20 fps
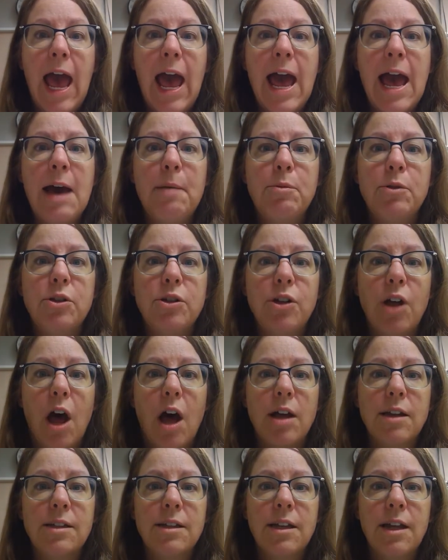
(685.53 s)

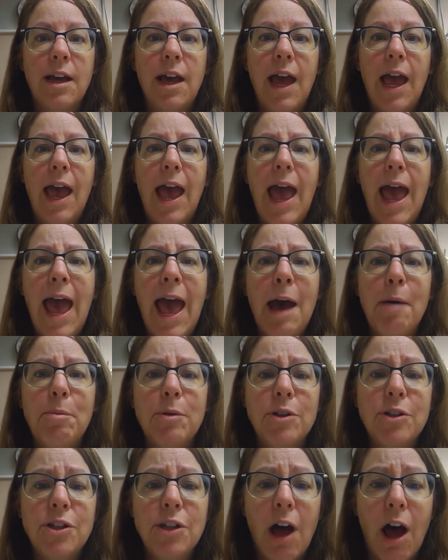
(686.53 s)
"Applesauce,
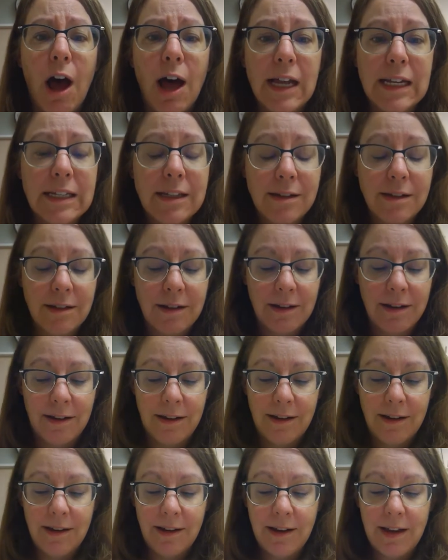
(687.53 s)
applesauce,"
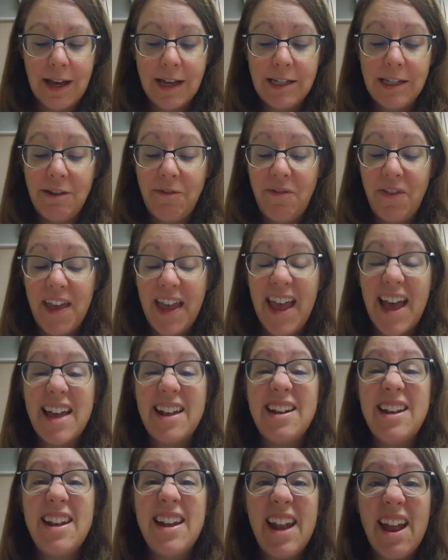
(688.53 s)
as if they
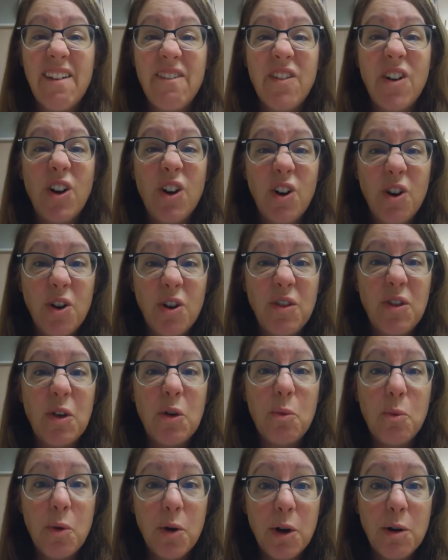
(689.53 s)
had never heard the
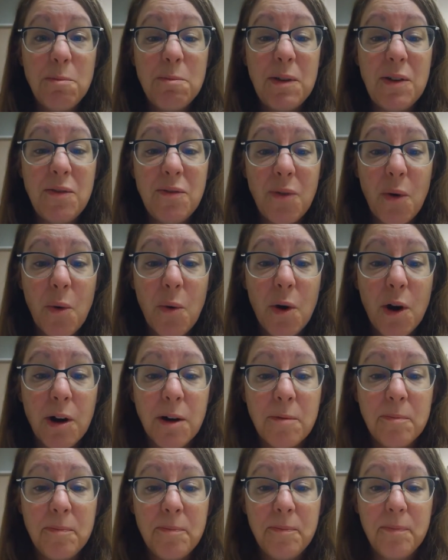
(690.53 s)
word before.